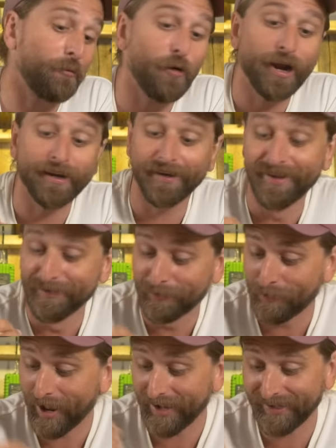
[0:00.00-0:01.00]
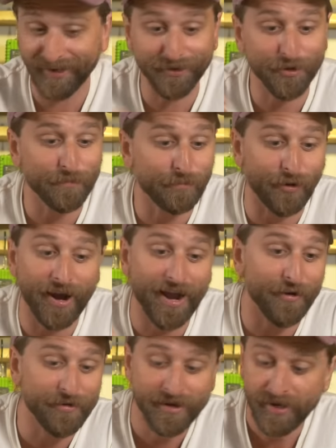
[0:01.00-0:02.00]
white, red, yellow,
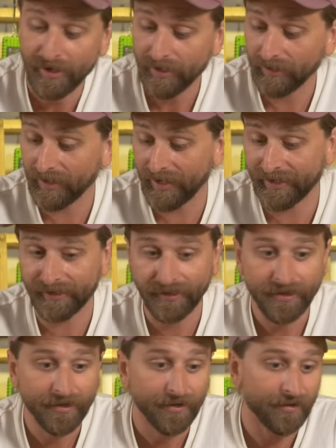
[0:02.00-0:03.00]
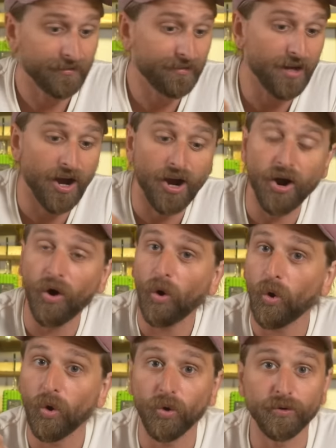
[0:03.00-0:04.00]
brown, like young,
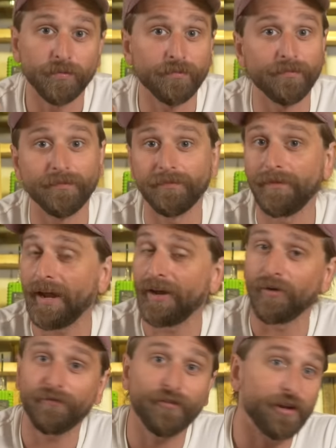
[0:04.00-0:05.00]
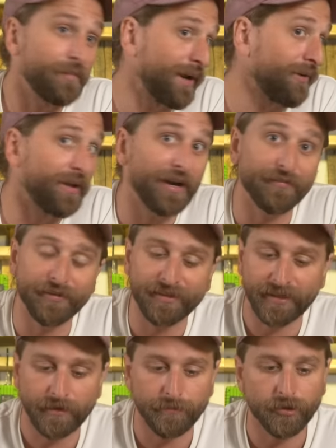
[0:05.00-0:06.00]
old, male, female, and
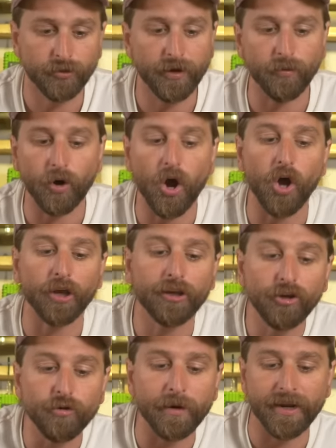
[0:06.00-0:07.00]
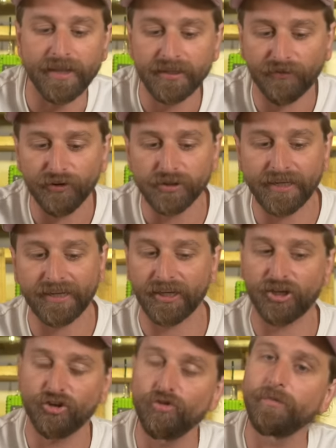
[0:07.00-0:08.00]
everything in between. We're all human and this feels like a
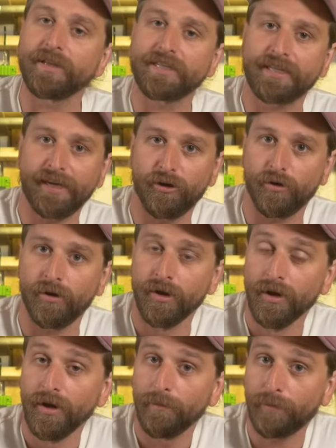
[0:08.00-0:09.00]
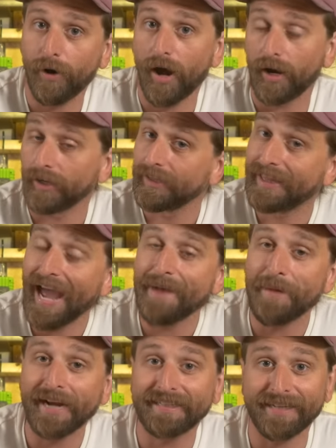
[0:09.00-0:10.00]
human scale product. That
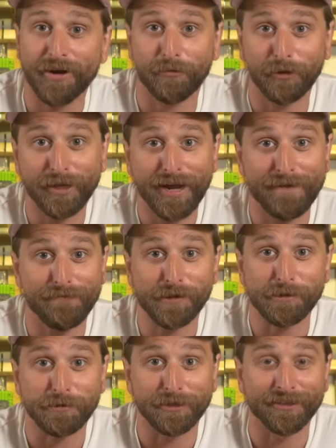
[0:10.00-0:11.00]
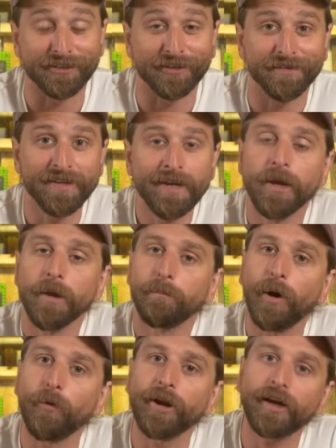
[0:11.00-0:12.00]
might sound really highfalutin to you,
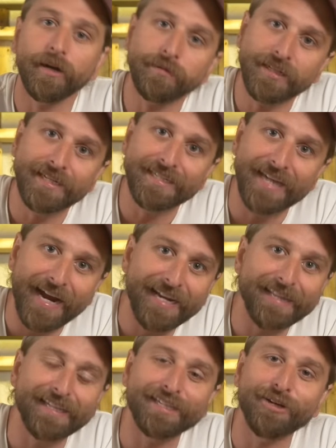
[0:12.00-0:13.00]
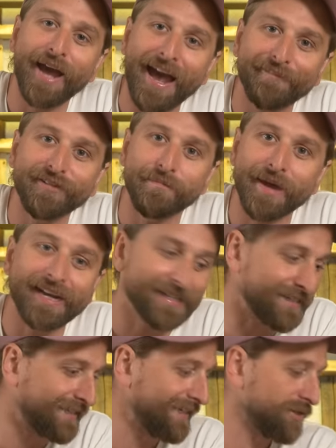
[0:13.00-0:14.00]
but when it comes to designing things, you have to make
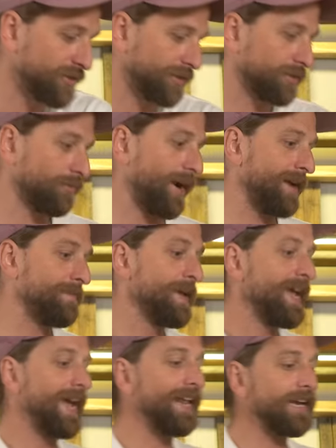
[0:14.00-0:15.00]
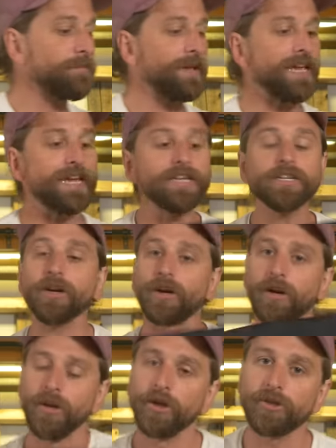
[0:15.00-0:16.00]
decisions, right? And it can be
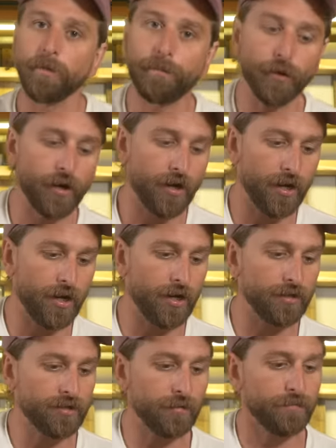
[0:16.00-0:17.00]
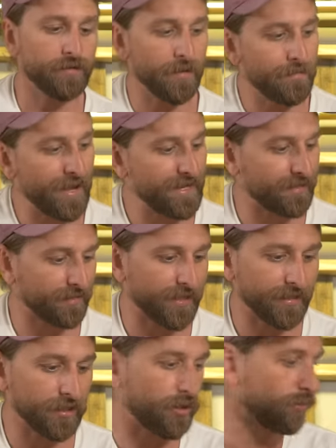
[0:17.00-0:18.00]
easier to put, to make
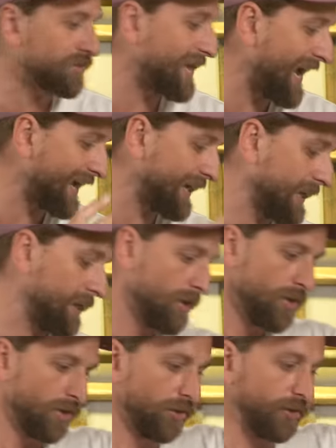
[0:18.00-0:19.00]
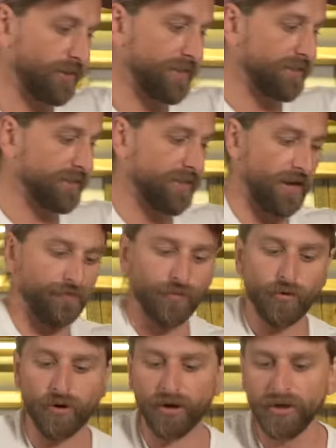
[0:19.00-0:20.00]
like, you know, techie looking stuff
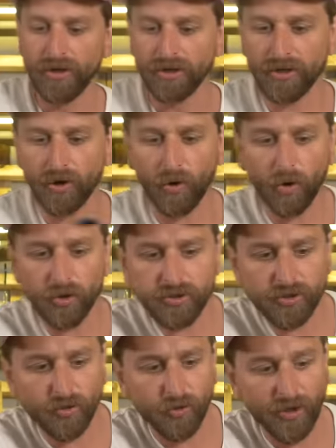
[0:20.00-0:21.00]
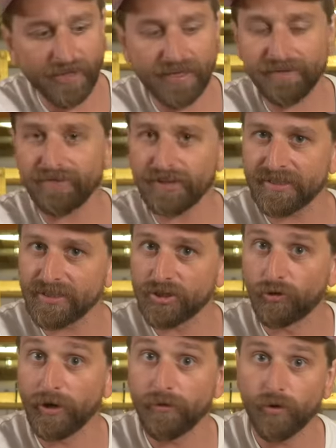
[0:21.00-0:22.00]
or, you know, old school. I love this. This is
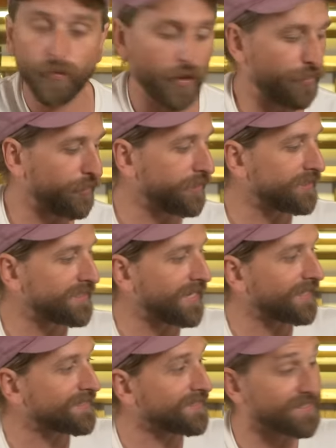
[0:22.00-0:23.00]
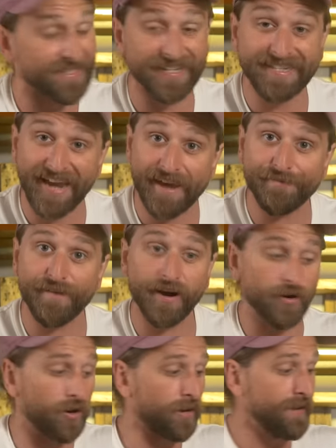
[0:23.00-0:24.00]
Greenroom136. This is the
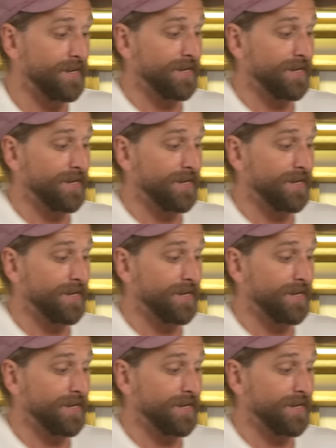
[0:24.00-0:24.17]
Dayfarer.